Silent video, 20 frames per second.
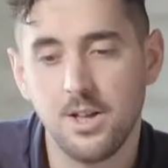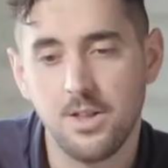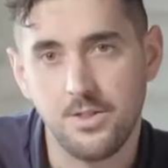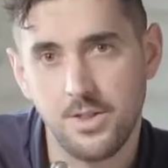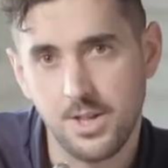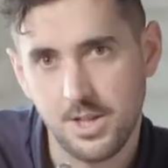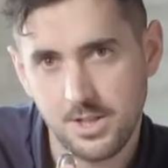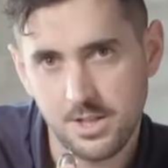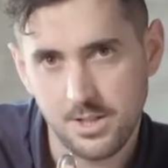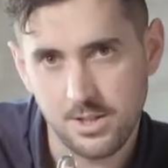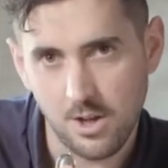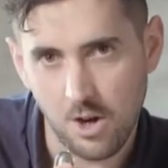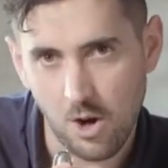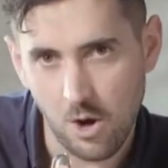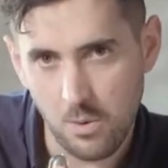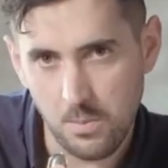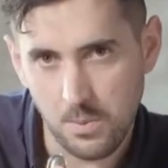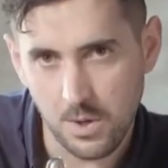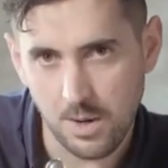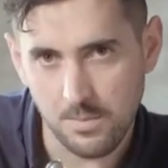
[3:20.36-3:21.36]
this is to
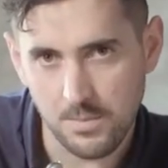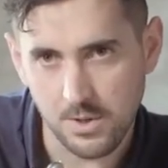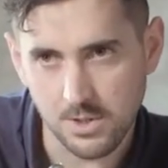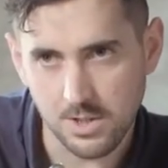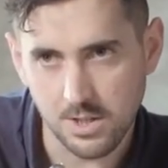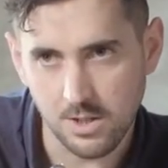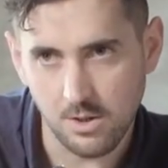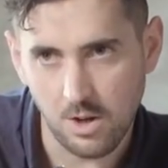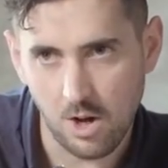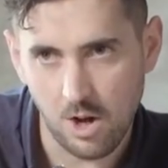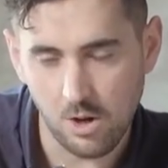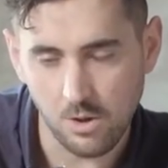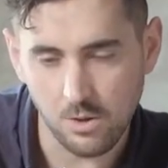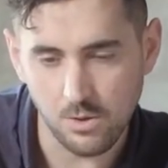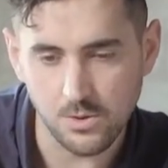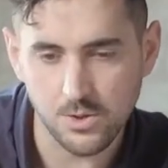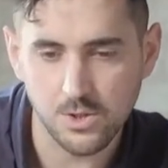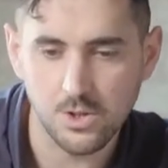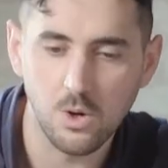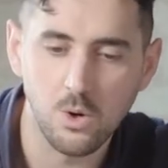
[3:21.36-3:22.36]
open up those little
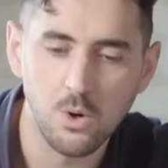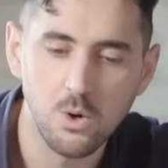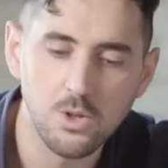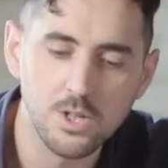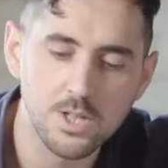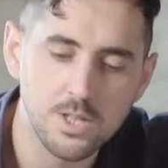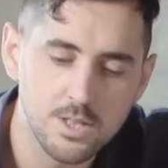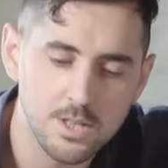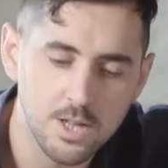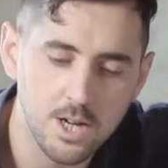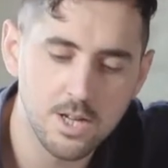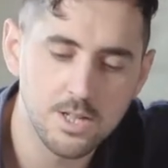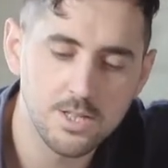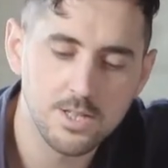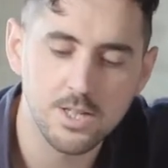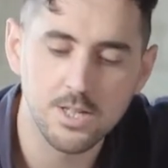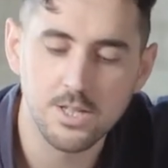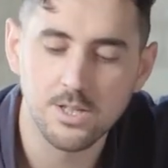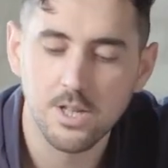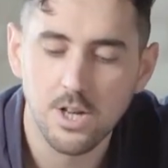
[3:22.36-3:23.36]
holes. So all this does
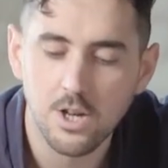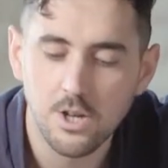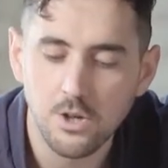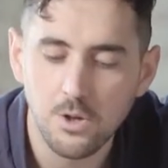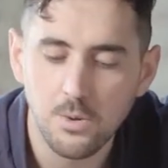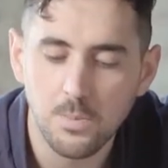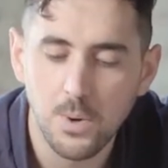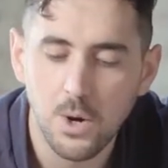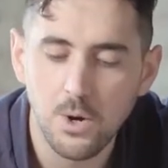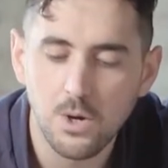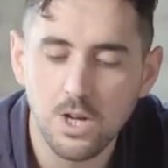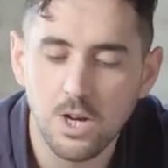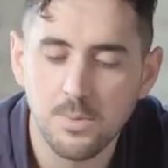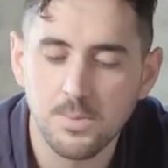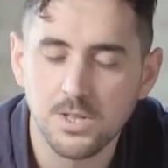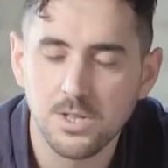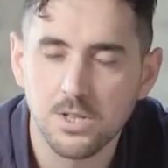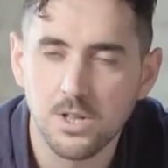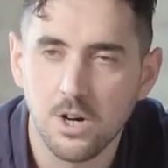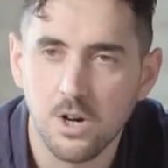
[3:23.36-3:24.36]
is you poke it up
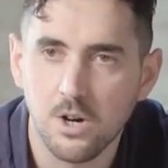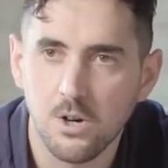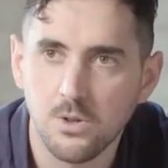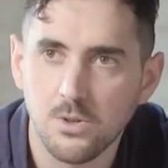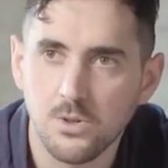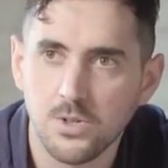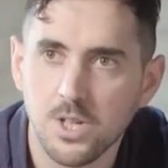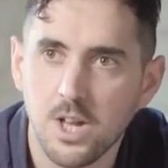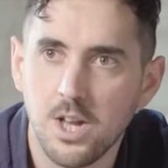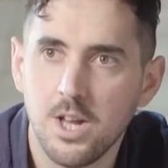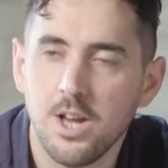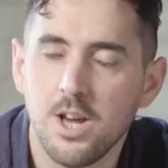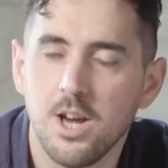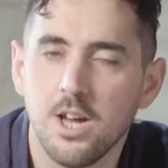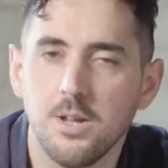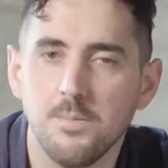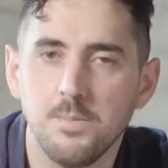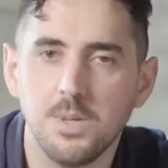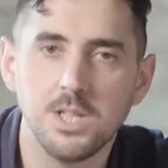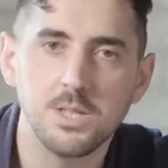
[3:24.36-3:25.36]
into the holes and
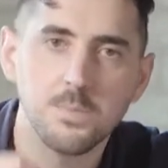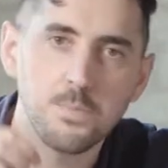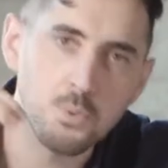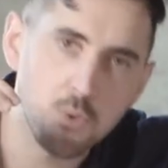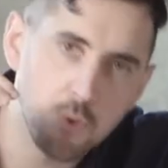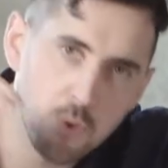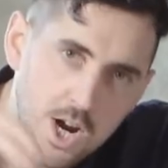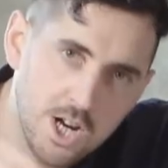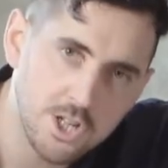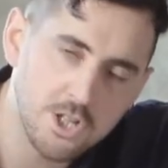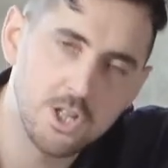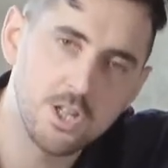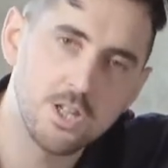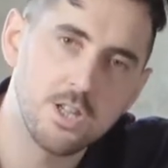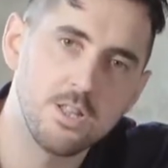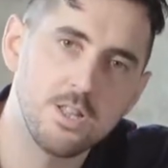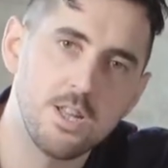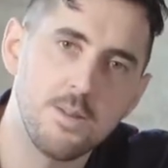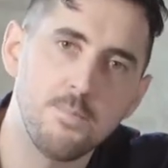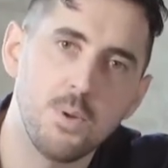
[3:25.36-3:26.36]
it means pressure
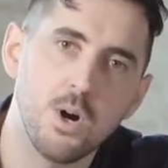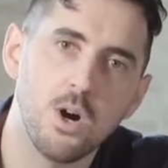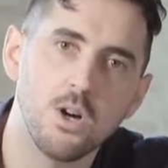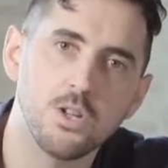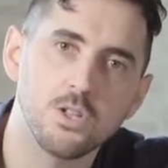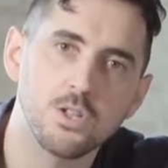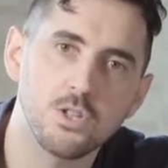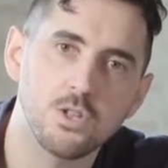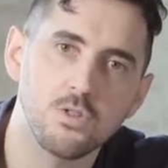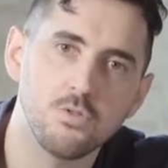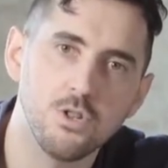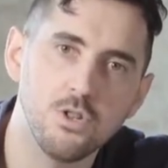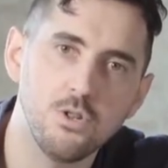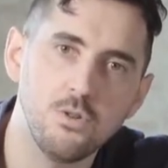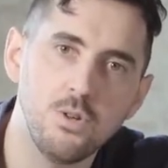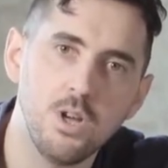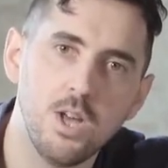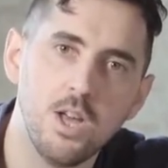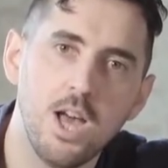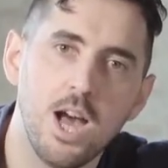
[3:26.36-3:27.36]
can then pass
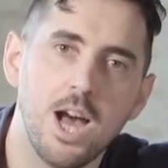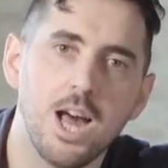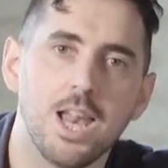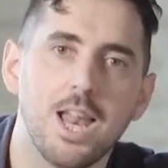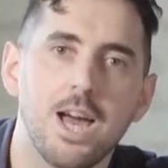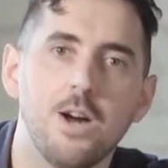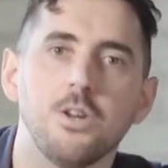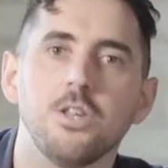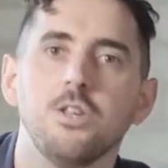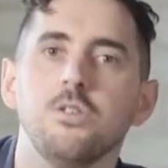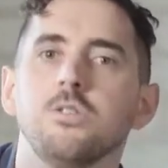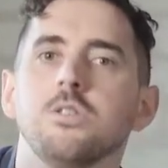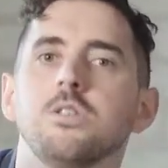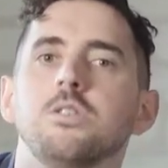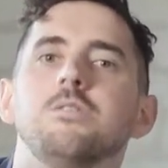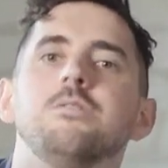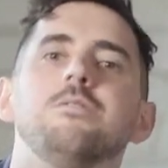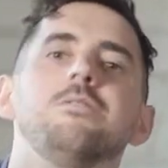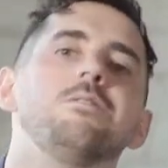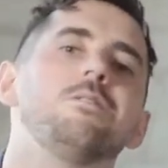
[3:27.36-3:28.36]
through, allowing you to
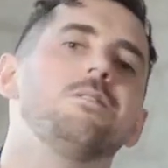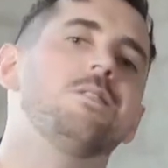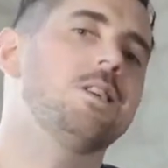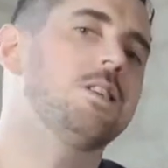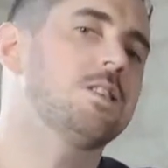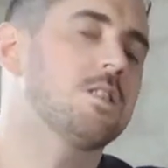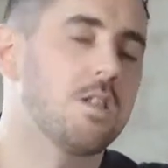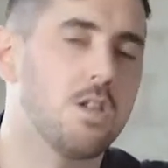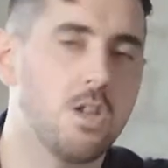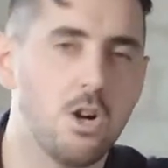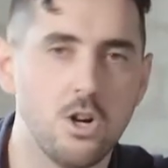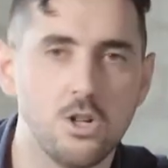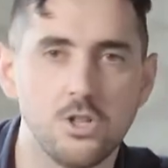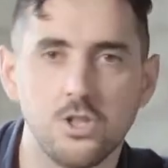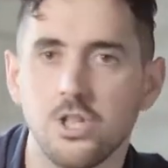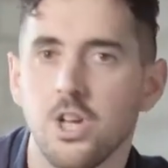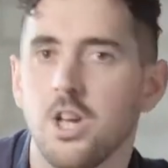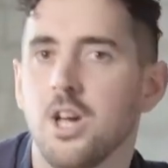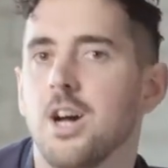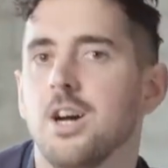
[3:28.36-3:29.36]

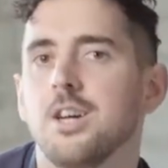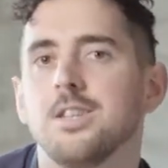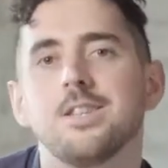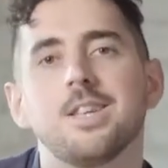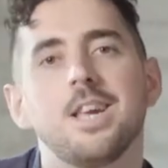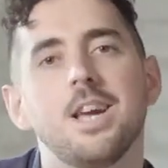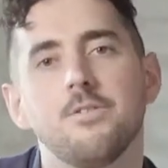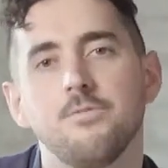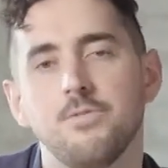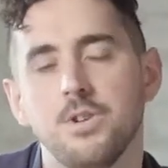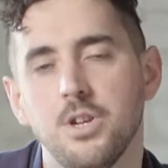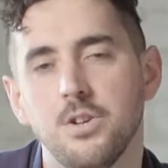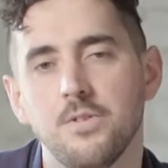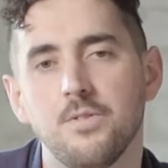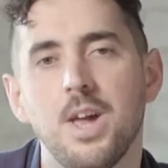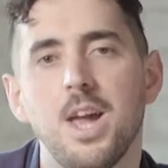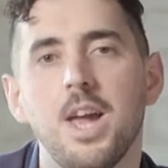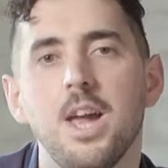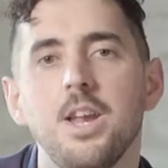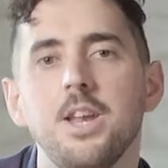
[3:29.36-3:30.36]
dislodge and get rid of
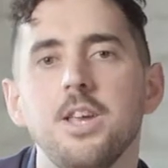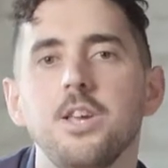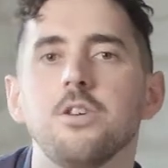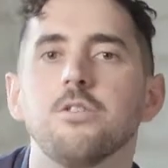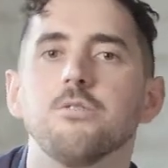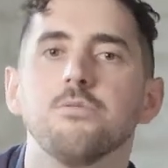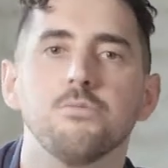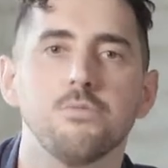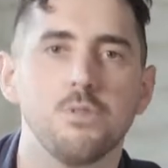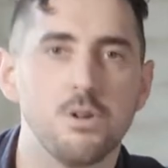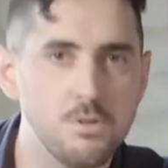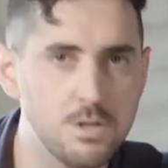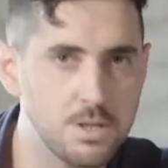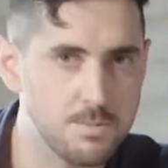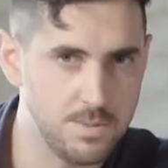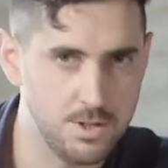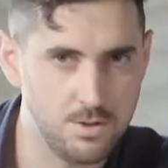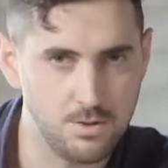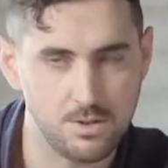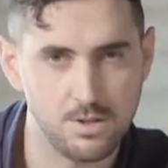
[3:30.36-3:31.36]
any gross
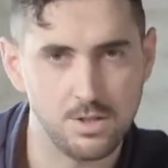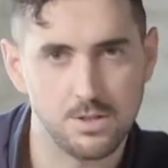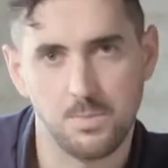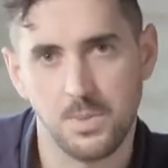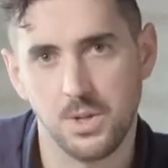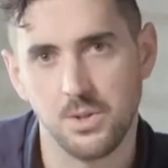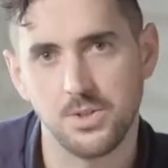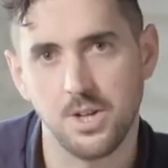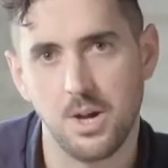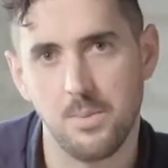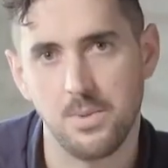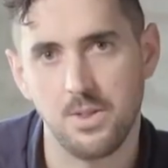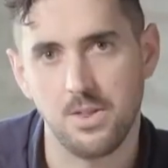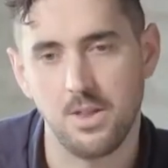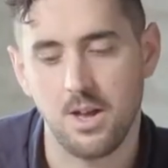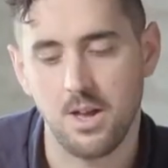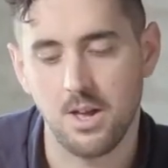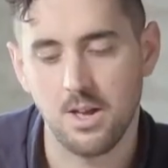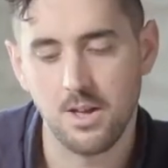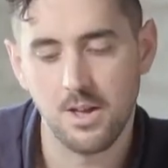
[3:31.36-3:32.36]
milk that's built up in
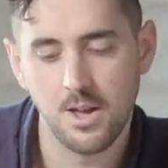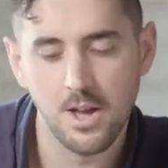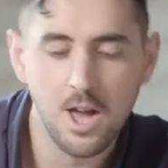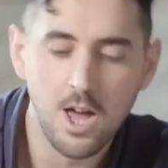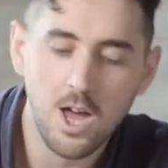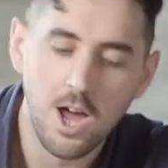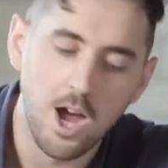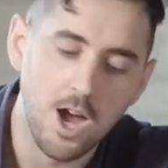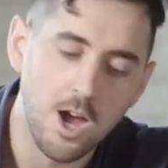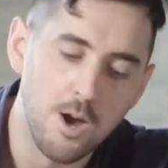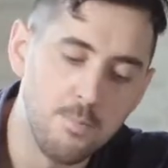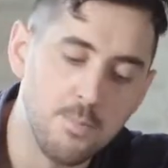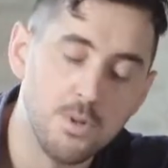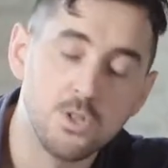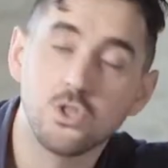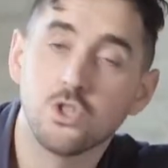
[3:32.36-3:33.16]
there.